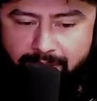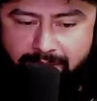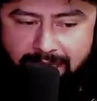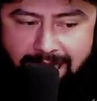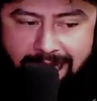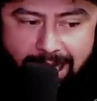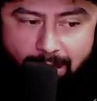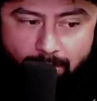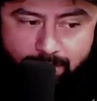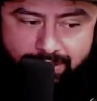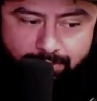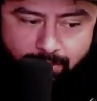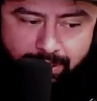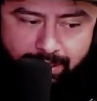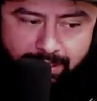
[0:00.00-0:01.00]
that I
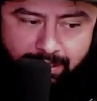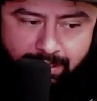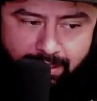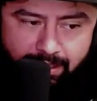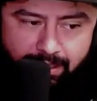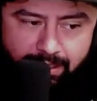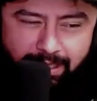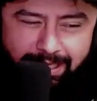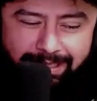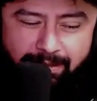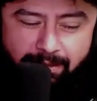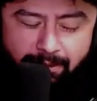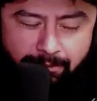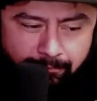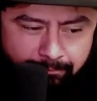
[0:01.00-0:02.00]
was running
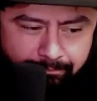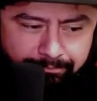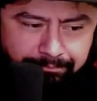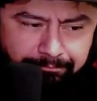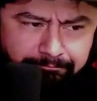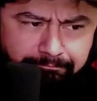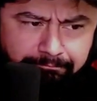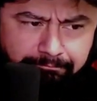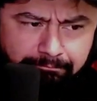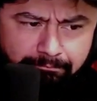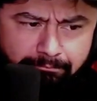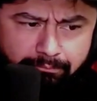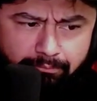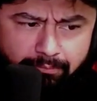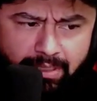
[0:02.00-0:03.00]
and
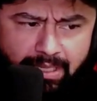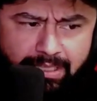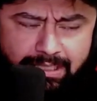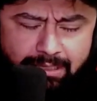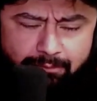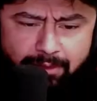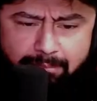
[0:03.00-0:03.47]
then we